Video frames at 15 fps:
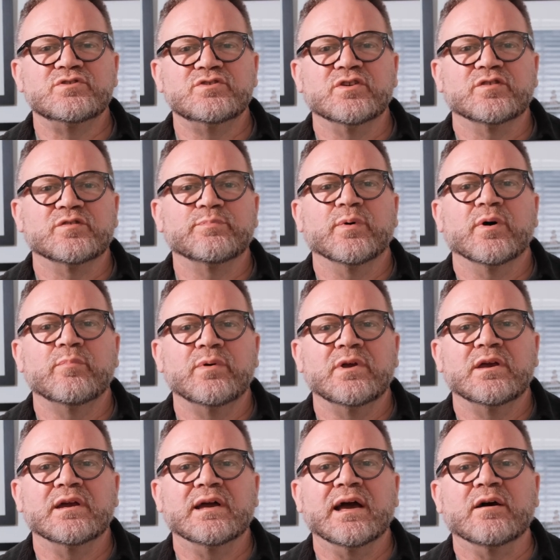just by
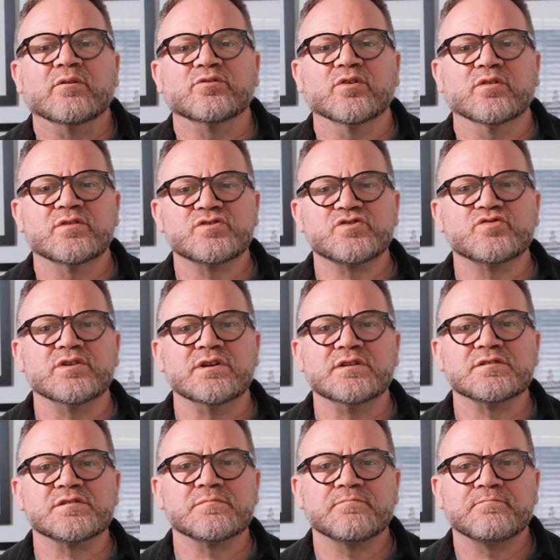being out on the
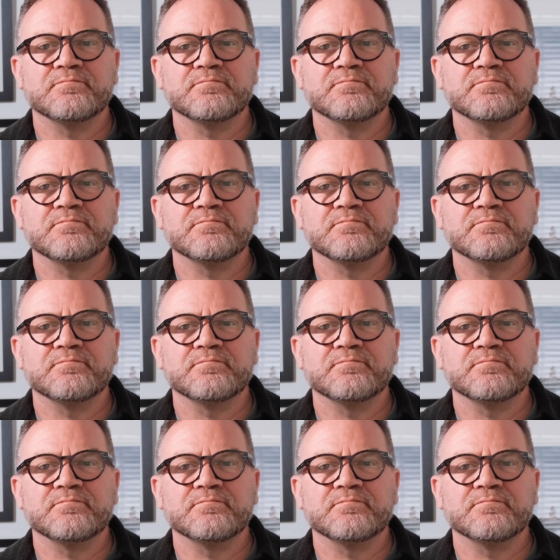streets.